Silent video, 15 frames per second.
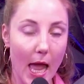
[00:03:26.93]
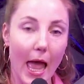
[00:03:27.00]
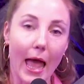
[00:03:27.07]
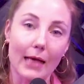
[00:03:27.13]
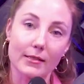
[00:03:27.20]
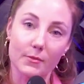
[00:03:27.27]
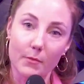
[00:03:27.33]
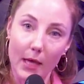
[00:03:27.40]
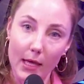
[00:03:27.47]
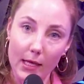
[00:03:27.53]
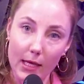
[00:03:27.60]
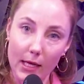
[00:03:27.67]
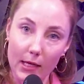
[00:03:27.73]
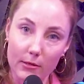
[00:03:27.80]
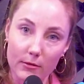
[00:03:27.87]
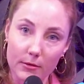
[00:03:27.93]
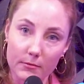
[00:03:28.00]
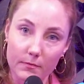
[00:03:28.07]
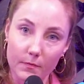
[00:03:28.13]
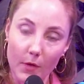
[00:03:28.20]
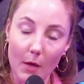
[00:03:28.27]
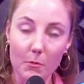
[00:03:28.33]
as making
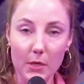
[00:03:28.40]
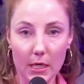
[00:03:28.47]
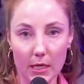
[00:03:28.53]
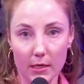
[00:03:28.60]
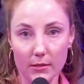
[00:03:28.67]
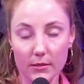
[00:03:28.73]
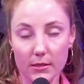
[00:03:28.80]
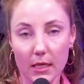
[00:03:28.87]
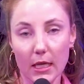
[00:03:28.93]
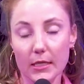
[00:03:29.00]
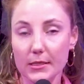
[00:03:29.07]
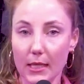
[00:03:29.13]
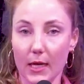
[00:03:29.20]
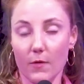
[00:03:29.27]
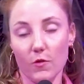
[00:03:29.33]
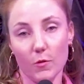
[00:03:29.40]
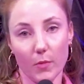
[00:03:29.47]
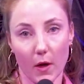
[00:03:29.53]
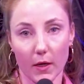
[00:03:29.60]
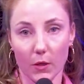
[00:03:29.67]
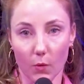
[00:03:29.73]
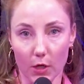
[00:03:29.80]
a penis inside of your
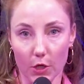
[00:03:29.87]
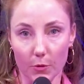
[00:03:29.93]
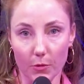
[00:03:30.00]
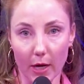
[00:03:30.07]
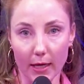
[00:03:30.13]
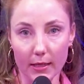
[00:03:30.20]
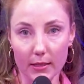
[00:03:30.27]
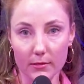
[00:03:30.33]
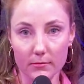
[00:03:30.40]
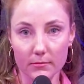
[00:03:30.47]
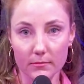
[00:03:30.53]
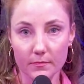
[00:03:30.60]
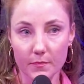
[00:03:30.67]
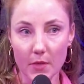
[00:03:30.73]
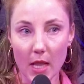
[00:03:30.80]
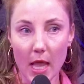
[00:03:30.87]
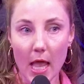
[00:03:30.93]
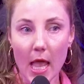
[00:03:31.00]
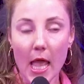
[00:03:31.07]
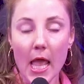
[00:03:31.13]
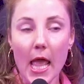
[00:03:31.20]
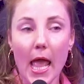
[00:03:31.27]
body when you're pregnant.
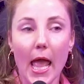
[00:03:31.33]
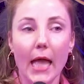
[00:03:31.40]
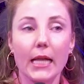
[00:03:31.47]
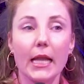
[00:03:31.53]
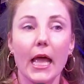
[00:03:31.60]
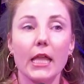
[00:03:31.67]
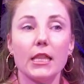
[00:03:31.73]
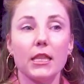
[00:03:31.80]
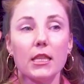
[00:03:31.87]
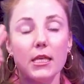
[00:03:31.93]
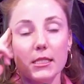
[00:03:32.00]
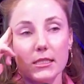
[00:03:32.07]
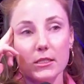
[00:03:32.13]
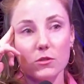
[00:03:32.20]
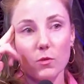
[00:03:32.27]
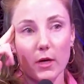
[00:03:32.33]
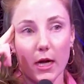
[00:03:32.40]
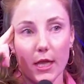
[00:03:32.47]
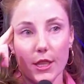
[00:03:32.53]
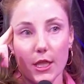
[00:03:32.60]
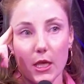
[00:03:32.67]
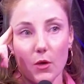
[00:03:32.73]
And this is where I
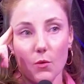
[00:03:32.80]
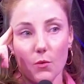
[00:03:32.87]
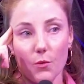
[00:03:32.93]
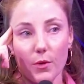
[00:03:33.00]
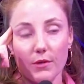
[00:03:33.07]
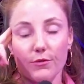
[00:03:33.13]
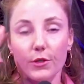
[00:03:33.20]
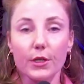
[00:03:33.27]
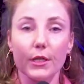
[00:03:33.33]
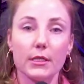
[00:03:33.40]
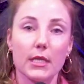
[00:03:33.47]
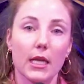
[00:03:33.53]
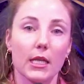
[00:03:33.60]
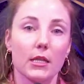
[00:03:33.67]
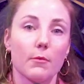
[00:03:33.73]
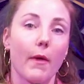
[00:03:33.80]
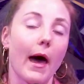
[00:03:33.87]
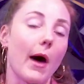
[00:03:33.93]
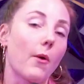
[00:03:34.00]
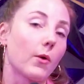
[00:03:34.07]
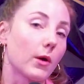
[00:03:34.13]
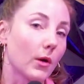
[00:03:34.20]
think we've really taken the
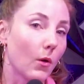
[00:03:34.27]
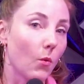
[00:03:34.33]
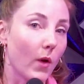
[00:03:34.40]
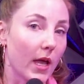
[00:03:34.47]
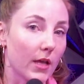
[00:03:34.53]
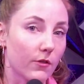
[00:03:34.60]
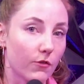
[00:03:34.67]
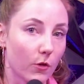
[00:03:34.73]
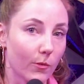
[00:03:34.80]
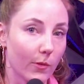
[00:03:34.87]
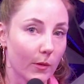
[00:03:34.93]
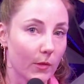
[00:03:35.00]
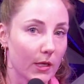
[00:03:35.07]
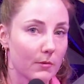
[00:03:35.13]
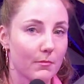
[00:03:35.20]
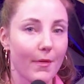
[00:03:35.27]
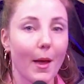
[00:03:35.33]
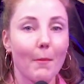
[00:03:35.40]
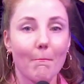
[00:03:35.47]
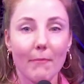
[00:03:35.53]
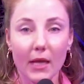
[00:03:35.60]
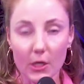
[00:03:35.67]
power away from women.
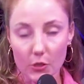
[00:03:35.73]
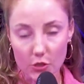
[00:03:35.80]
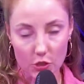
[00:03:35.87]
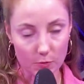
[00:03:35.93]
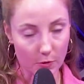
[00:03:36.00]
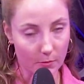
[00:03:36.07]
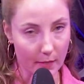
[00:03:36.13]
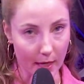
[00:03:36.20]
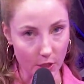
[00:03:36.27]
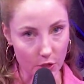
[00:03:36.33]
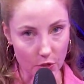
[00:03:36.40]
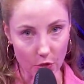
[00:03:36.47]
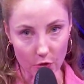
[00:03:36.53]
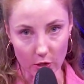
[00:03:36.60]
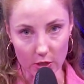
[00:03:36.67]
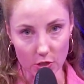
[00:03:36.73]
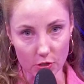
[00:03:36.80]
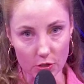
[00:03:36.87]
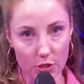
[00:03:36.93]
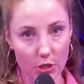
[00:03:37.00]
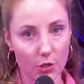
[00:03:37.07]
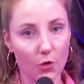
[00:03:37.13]
Men are super magical
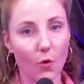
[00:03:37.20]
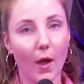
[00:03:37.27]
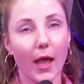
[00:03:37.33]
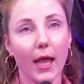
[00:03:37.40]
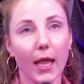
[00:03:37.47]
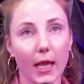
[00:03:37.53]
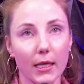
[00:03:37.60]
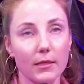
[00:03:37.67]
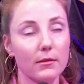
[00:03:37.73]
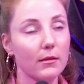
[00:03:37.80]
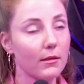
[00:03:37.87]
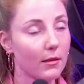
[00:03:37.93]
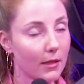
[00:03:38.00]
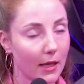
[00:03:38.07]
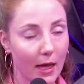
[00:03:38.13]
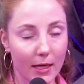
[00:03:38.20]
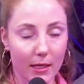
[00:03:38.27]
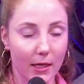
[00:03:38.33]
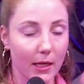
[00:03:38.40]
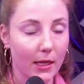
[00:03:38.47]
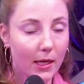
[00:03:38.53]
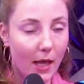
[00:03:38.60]
creatures too, and
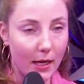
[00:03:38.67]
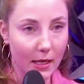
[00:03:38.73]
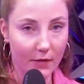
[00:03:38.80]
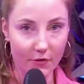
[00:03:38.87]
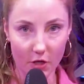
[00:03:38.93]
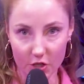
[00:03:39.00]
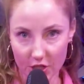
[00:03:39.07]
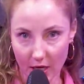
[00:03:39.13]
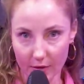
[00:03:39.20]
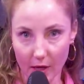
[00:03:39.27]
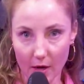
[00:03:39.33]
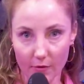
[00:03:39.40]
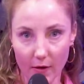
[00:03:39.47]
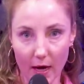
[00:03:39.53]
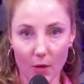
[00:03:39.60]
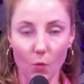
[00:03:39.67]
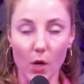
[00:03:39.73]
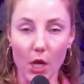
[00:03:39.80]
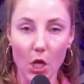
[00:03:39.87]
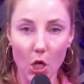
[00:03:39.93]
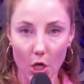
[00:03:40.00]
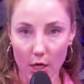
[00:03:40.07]
gotta give her a shout out, right? We
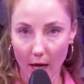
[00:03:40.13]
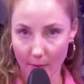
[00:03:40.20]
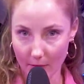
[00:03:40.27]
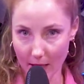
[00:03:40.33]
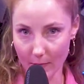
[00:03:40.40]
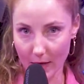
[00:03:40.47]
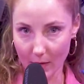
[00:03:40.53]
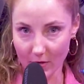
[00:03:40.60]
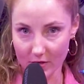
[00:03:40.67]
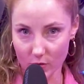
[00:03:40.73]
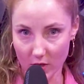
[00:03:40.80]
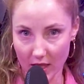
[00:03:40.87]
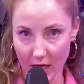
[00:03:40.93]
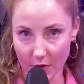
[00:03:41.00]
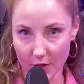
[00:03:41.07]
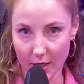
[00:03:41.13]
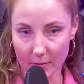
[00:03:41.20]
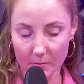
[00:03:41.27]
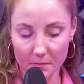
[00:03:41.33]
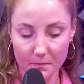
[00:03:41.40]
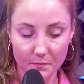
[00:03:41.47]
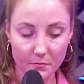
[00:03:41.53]
could not make babies without
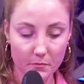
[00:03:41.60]
them.